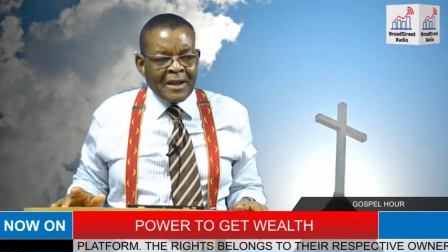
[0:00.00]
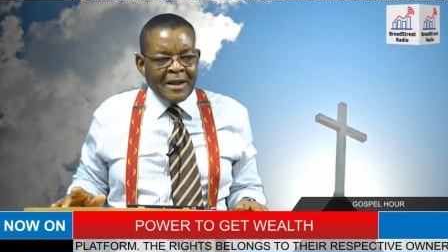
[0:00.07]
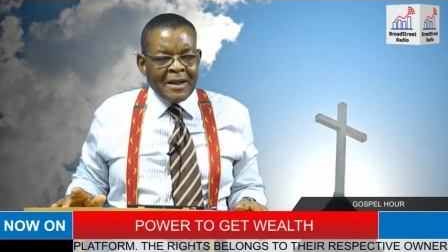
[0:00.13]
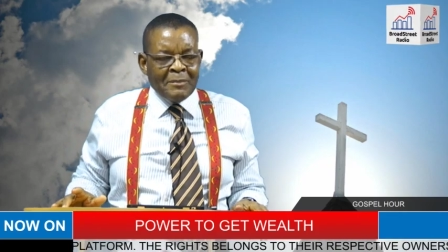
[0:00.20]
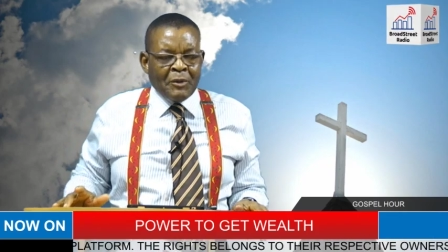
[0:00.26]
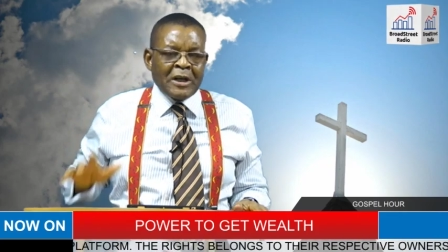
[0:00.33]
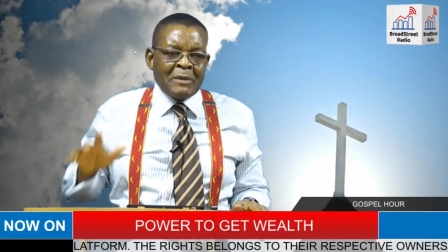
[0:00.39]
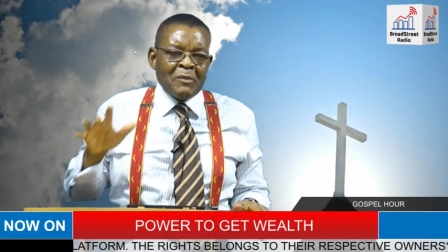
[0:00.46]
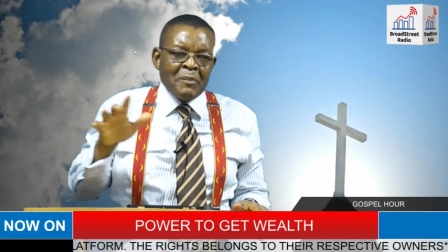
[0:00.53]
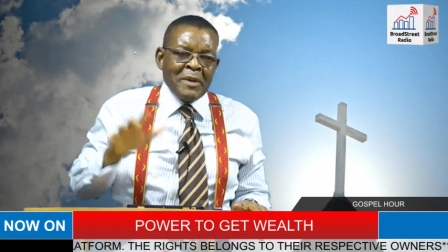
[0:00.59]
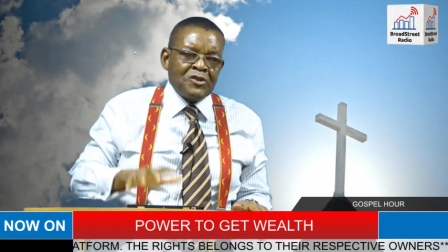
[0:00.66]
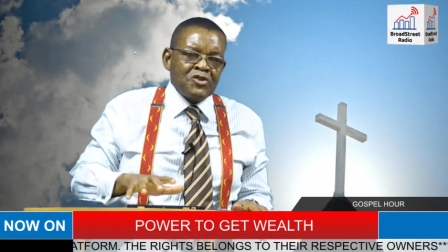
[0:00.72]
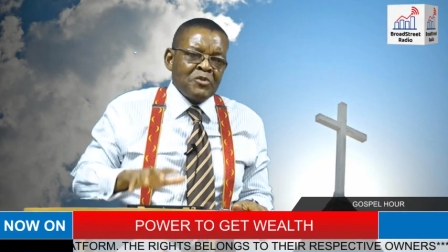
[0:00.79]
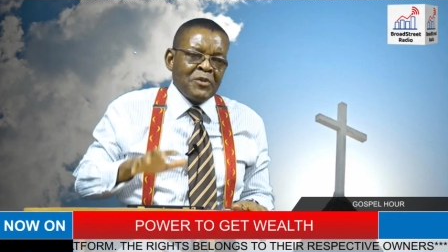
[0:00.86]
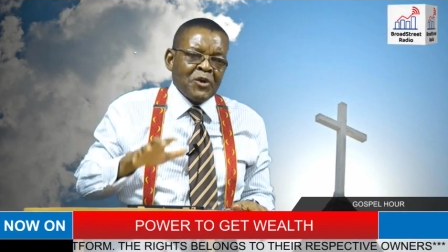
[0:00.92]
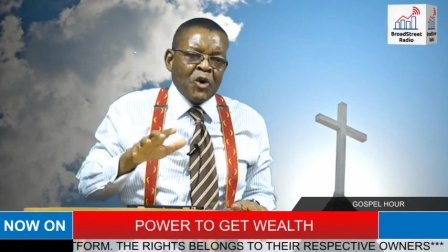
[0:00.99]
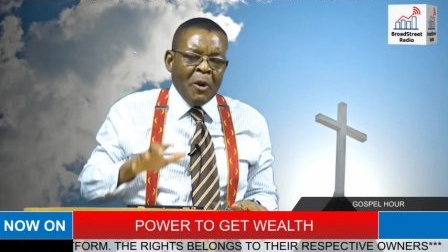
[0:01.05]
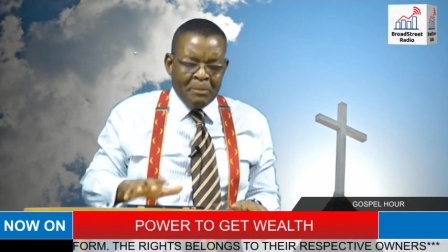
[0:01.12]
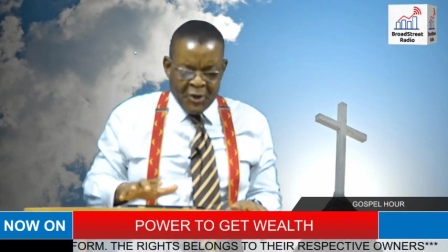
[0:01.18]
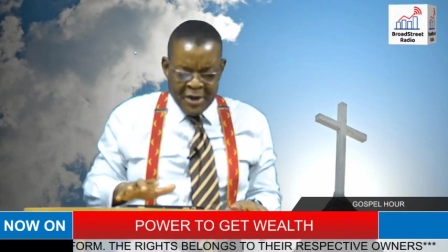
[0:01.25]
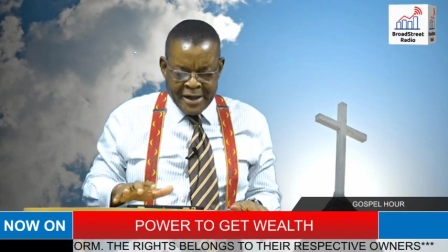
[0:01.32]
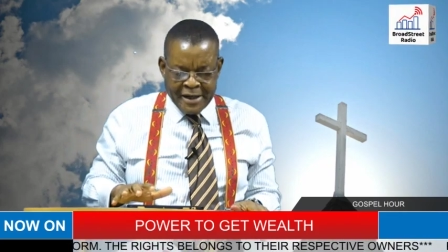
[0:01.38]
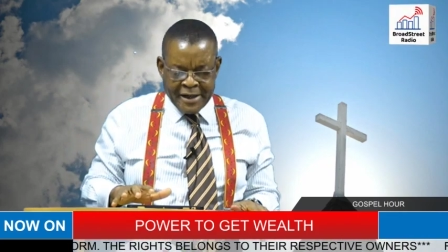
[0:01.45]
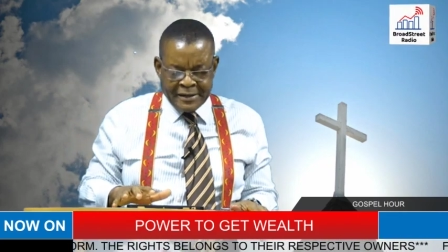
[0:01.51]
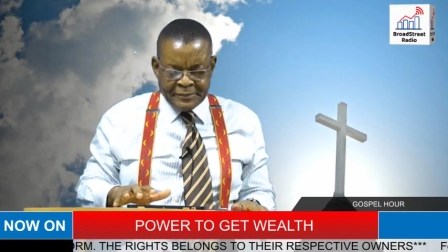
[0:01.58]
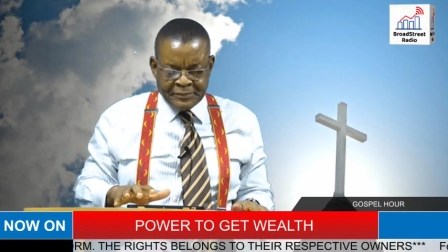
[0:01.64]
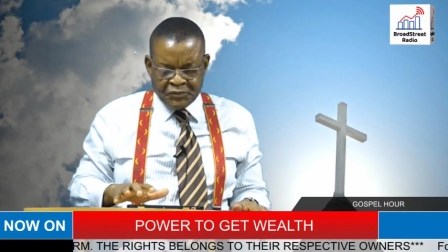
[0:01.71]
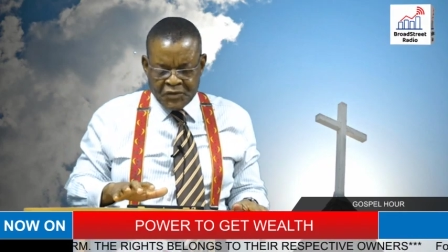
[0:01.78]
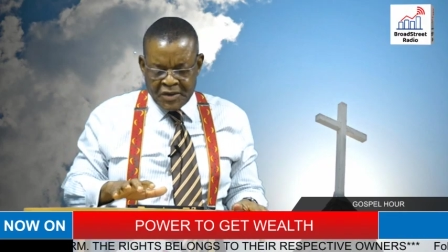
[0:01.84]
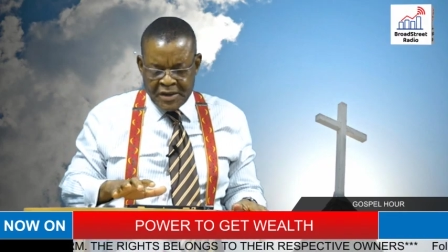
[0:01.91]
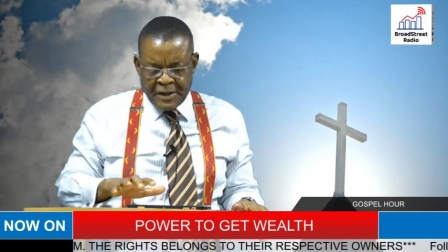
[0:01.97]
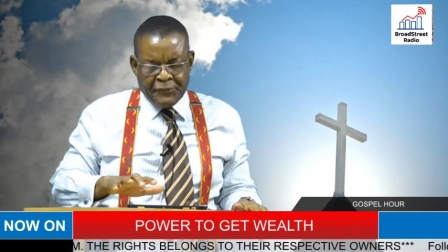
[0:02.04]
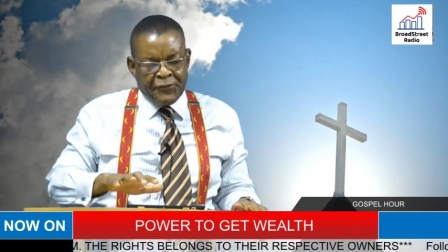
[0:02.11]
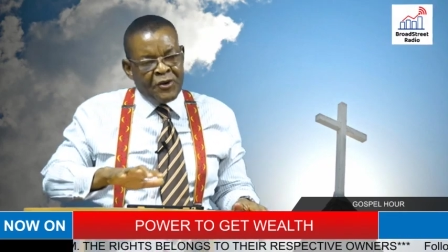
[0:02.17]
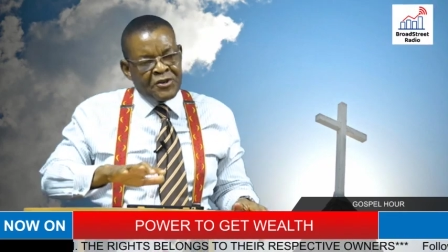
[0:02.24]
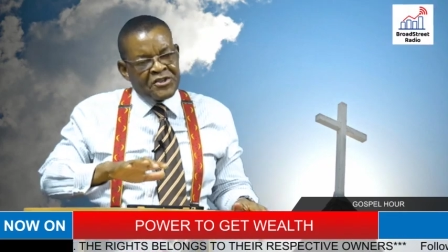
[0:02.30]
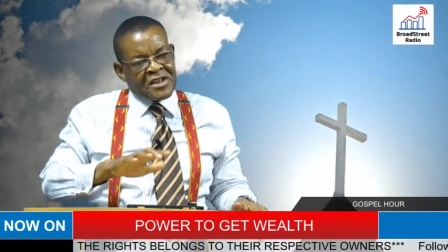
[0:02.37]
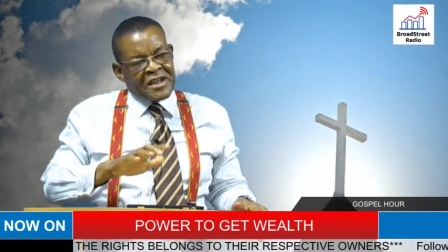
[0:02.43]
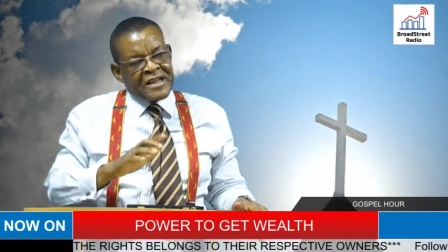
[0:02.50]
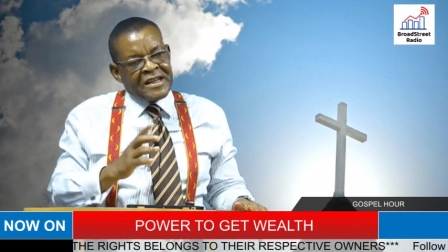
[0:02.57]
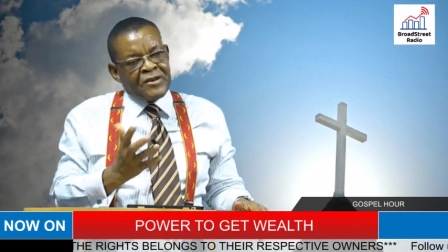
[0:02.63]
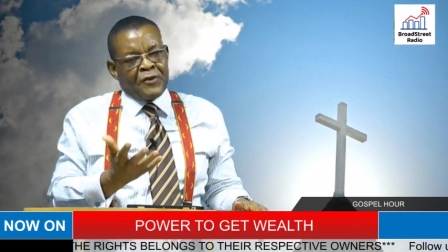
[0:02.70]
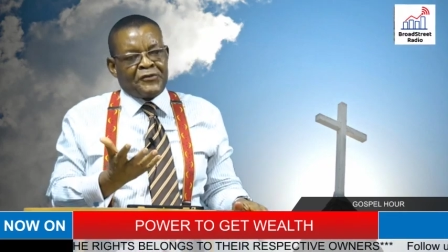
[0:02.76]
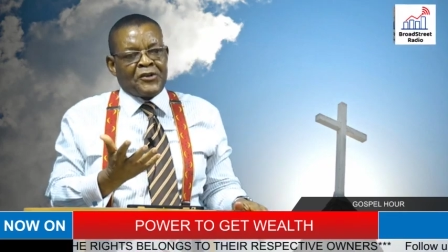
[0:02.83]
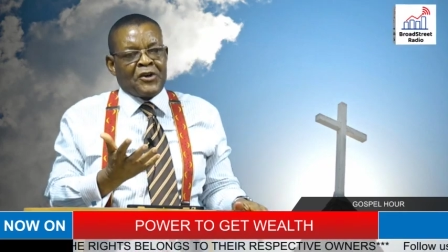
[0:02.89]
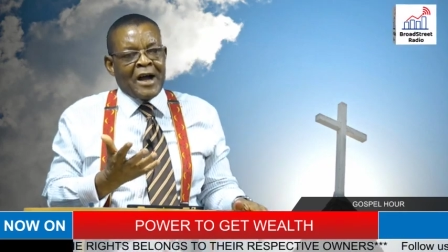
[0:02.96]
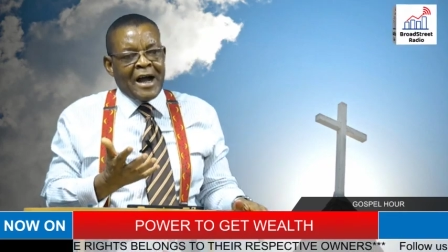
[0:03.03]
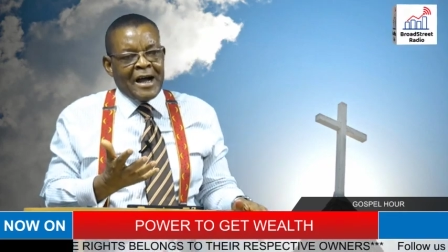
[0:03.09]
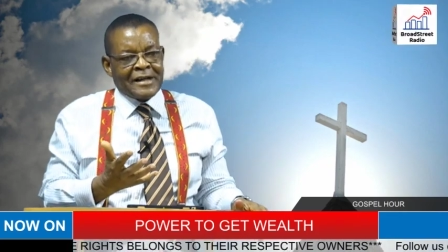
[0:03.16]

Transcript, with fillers: But the moment you become born again, the foreskin of your heart